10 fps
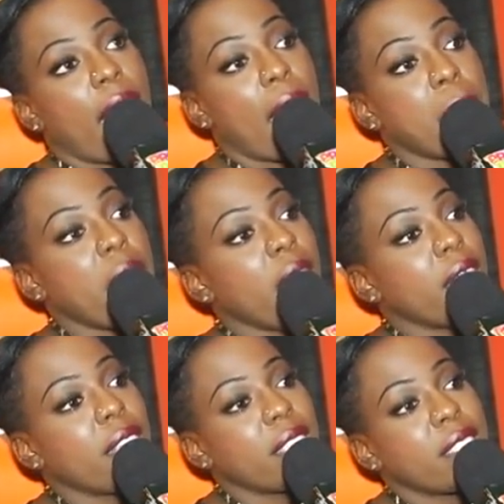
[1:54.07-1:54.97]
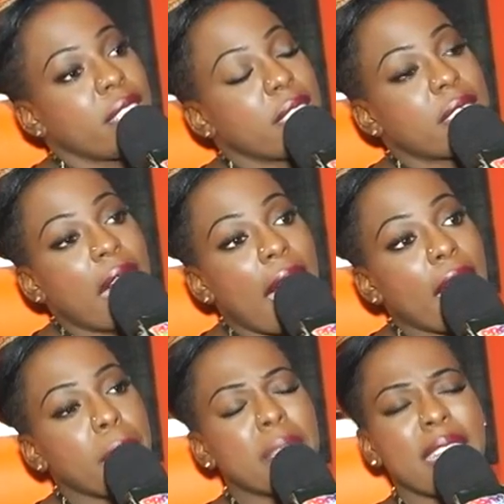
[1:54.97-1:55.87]
I mean, it's it's
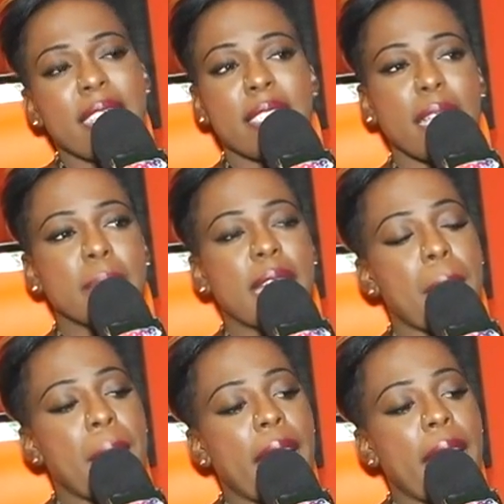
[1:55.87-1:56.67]
hard, but at the same time,